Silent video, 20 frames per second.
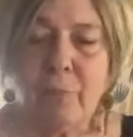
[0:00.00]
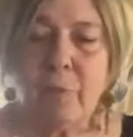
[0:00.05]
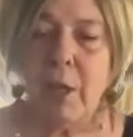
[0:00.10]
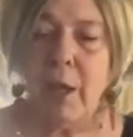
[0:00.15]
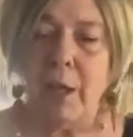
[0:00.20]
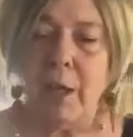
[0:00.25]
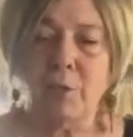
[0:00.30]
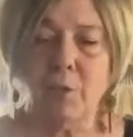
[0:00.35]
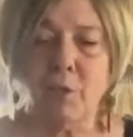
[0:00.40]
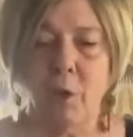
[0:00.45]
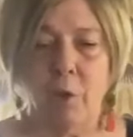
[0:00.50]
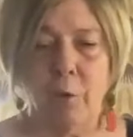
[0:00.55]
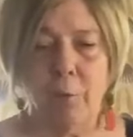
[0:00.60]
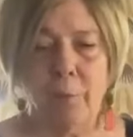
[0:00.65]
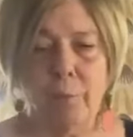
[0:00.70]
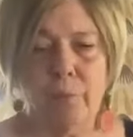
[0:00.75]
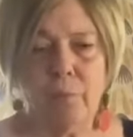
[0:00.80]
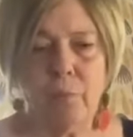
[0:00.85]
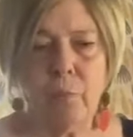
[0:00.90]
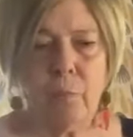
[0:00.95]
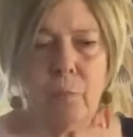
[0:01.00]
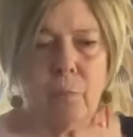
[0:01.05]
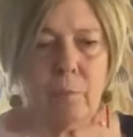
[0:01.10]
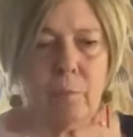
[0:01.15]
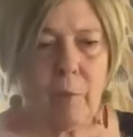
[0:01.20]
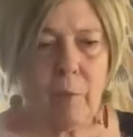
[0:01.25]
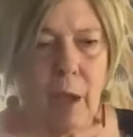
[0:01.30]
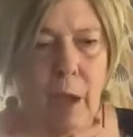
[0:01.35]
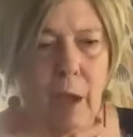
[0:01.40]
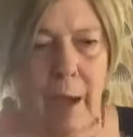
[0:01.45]
Okay, so
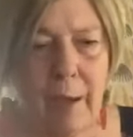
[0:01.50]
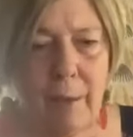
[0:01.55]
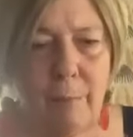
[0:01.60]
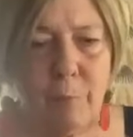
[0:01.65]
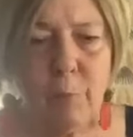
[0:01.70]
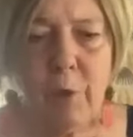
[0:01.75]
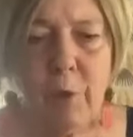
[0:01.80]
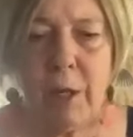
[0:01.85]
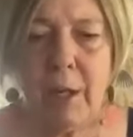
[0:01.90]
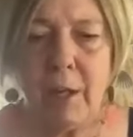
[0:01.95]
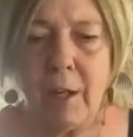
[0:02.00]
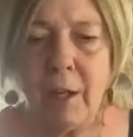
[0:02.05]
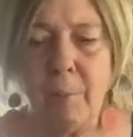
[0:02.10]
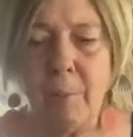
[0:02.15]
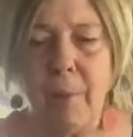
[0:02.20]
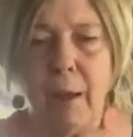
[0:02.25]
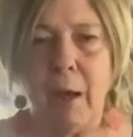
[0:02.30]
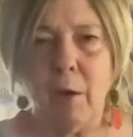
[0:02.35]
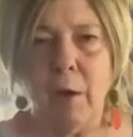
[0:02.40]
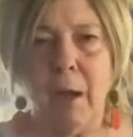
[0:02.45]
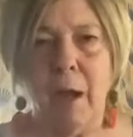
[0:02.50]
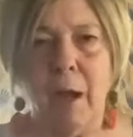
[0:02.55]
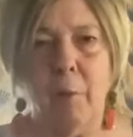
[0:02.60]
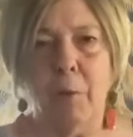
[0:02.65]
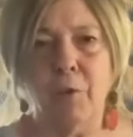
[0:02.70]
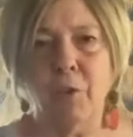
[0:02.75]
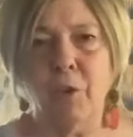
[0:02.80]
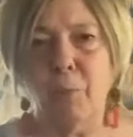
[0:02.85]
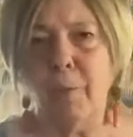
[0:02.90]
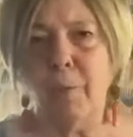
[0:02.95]
I am reading about how
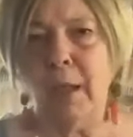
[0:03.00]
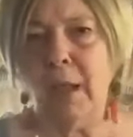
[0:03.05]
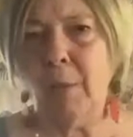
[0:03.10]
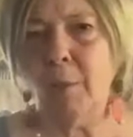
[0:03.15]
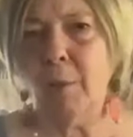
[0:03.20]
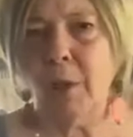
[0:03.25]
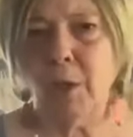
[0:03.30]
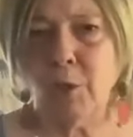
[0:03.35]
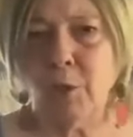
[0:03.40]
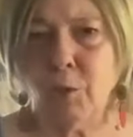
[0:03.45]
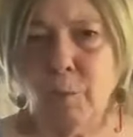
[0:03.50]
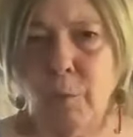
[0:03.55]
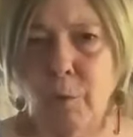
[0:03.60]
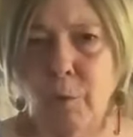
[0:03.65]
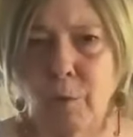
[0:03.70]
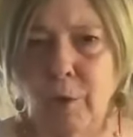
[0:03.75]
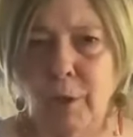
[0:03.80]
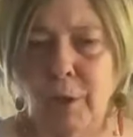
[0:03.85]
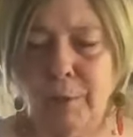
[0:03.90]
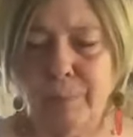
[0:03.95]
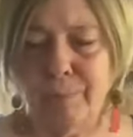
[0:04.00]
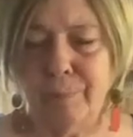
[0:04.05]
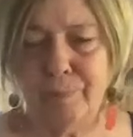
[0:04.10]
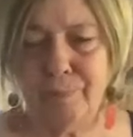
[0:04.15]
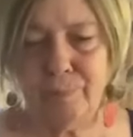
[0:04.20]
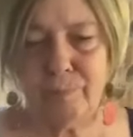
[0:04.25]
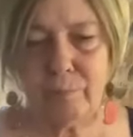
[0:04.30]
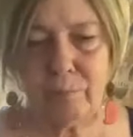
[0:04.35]
when the baby is born